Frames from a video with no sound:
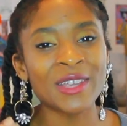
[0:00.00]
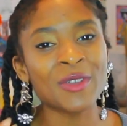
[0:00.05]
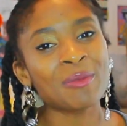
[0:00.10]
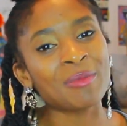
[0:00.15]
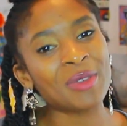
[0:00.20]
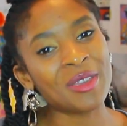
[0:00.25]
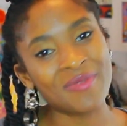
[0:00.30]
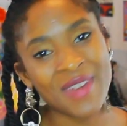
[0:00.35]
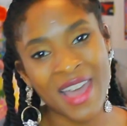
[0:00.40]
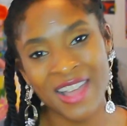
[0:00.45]
you want
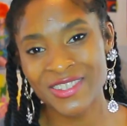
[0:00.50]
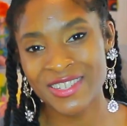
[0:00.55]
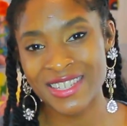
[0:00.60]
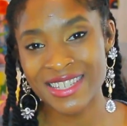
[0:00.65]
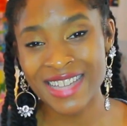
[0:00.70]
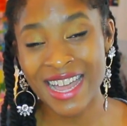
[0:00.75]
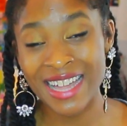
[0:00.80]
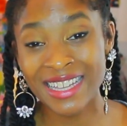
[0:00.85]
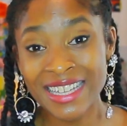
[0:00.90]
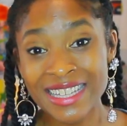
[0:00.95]
to be a fashion
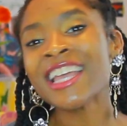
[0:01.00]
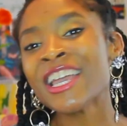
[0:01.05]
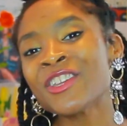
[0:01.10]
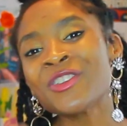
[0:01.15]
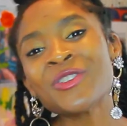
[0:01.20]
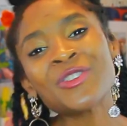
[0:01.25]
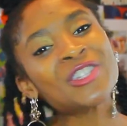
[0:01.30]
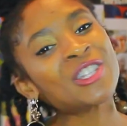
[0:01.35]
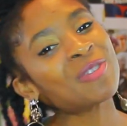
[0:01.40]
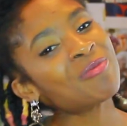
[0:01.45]
stylist.
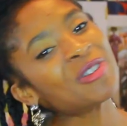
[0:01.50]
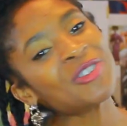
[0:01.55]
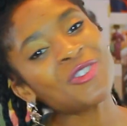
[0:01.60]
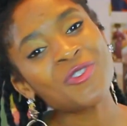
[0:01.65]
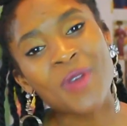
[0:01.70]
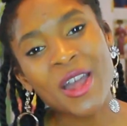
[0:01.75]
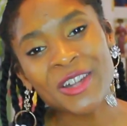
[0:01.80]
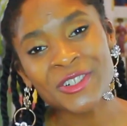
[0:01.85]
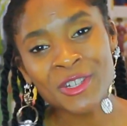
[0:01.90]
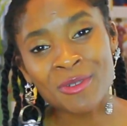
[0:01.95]
Thank you so much
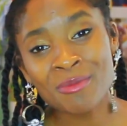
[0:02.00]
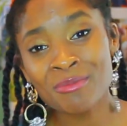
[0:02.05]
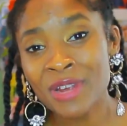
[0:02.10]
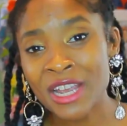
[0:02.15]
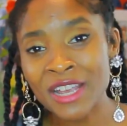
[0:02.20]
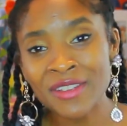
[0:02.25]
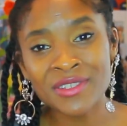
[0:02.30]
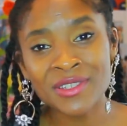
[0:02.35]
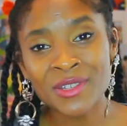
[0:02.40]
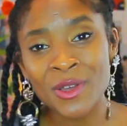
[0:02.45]
for watching,
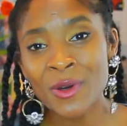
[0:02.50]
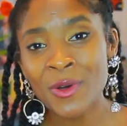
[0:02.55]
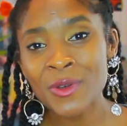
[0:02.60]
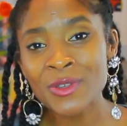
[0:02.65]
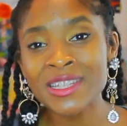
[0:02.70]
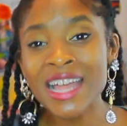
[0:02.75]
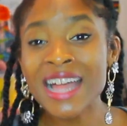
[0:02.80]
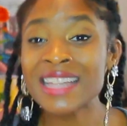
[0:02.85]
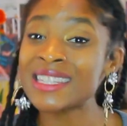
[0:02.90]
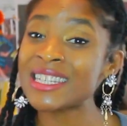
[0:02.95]
Brave
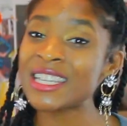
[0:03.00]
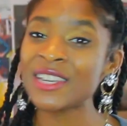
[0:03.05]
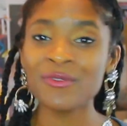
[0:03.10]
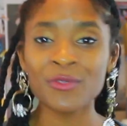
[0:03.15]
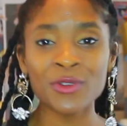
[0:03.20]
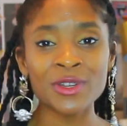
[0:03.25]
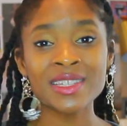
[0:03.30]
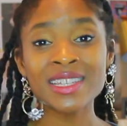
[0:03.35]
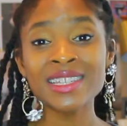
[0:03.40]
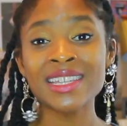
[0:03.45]
Souls. That's
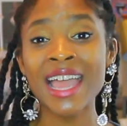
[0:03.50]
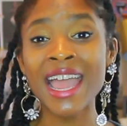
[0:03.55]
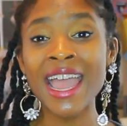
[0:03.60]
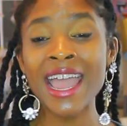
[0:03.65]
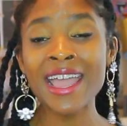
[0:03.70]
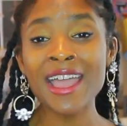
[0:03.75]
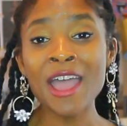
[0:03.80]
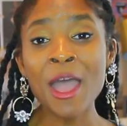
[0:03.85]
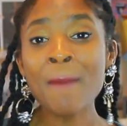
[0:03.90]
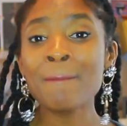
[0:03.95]
it for
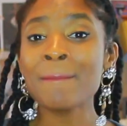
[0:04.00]
today.